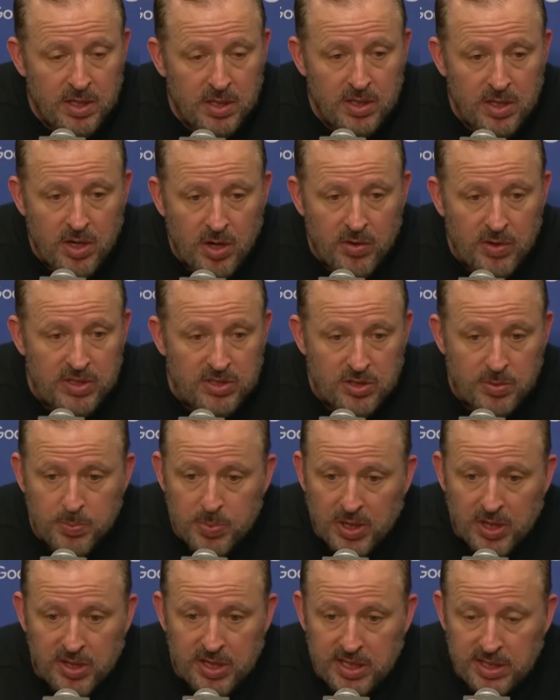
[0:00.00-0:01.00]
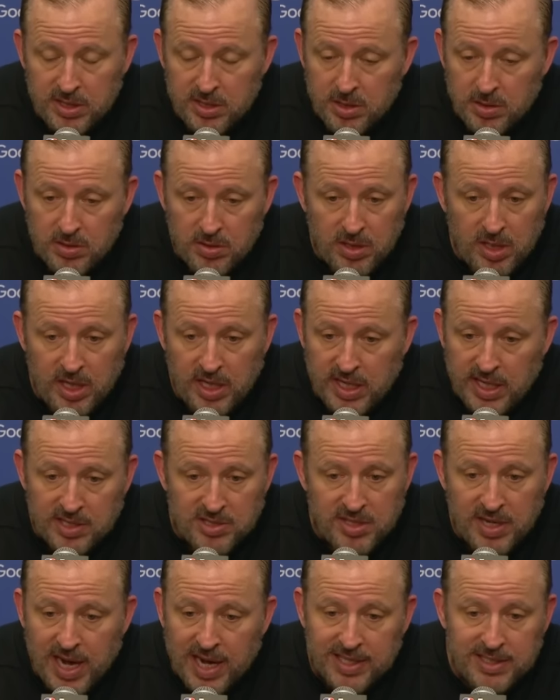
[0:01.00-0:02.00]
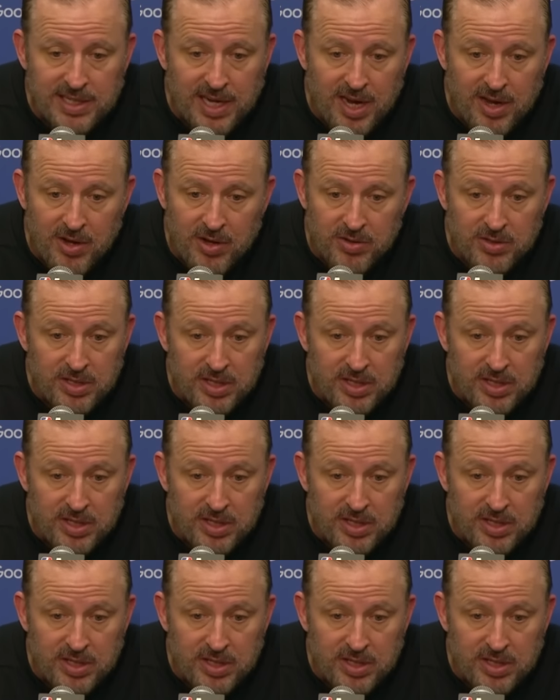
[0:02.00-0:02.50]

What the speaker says: his ability to he gets knocked down